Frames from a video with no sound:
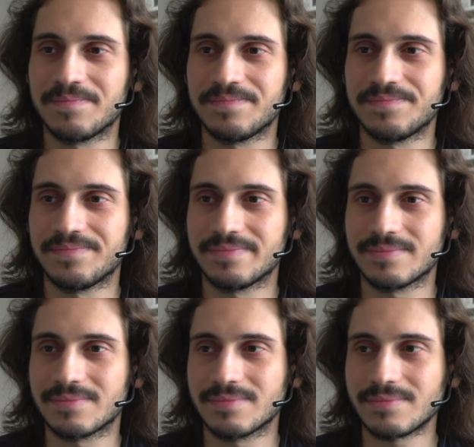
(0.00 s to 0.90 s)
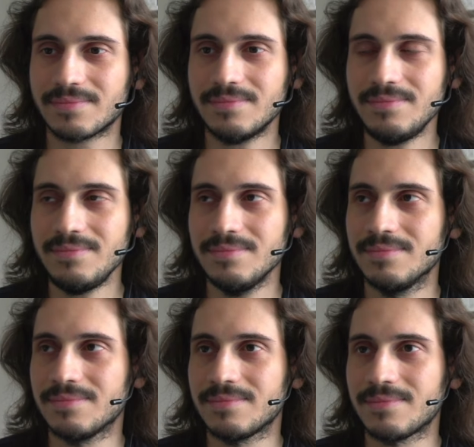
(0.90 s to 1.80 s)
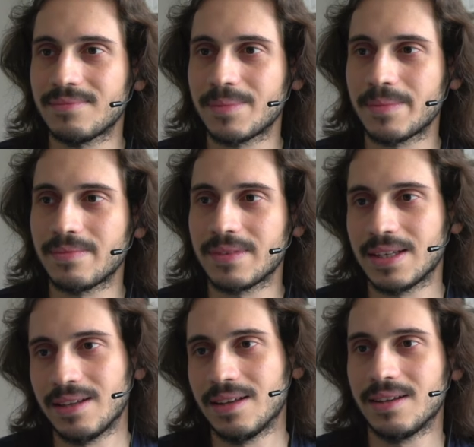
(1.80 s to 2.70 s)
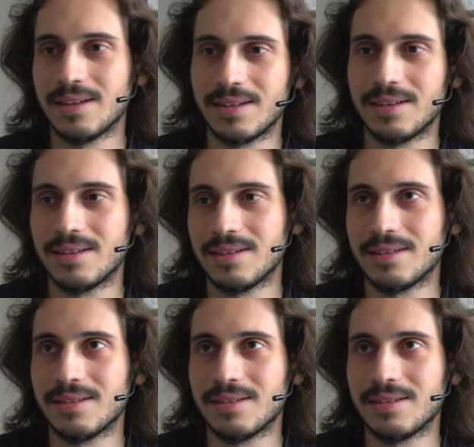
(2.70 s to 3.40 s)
[no speech]